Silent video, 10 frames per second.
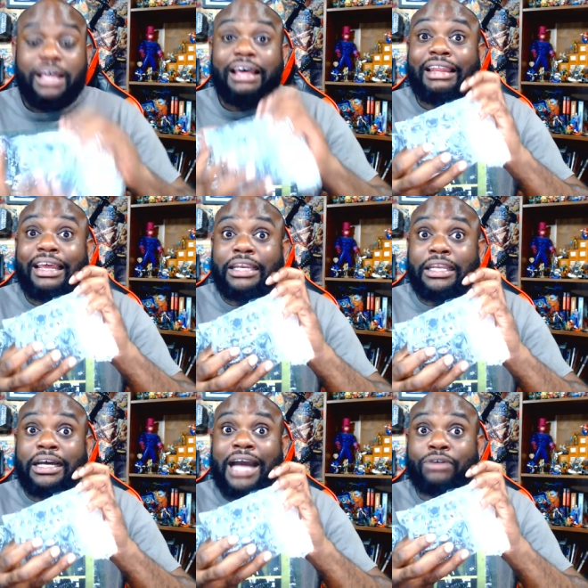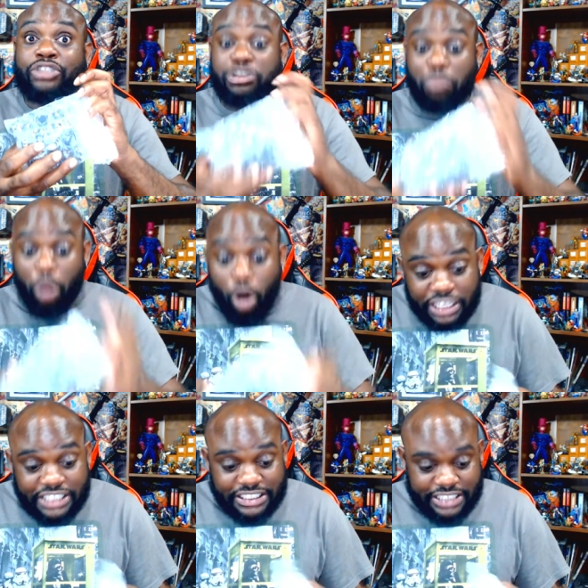Like look how small
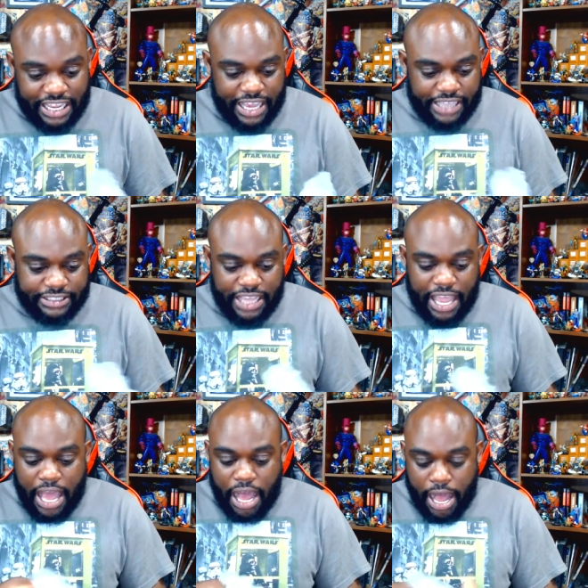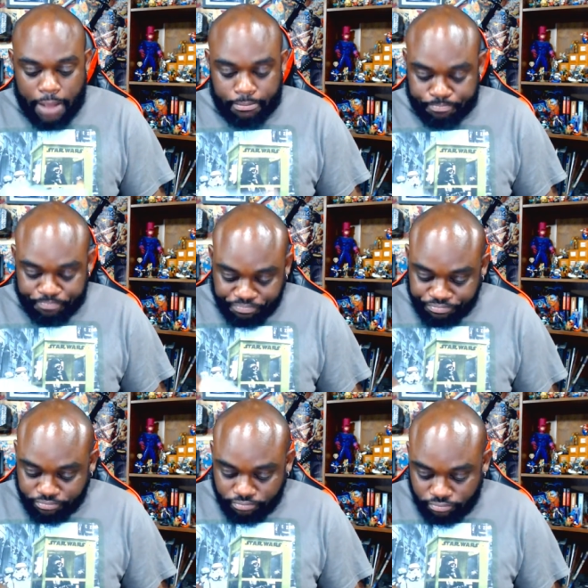this thing is. Um
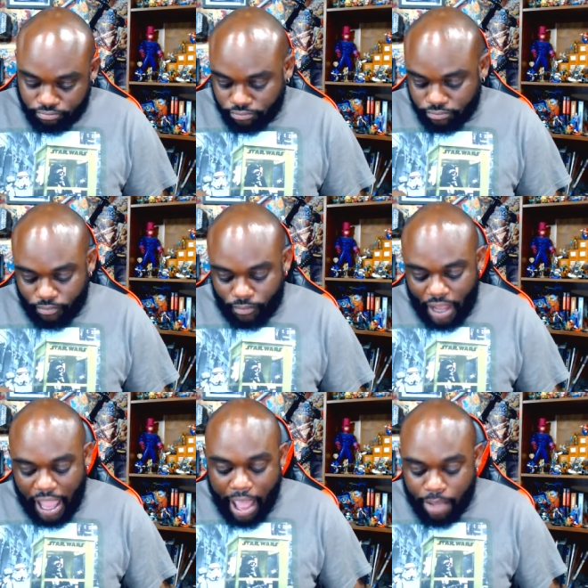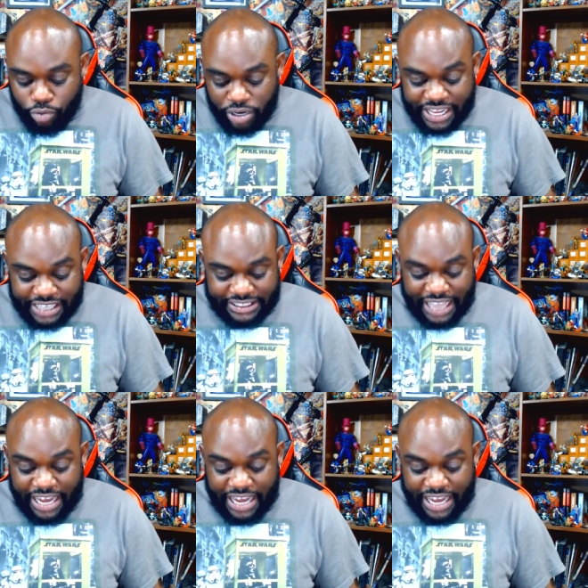I'm really excited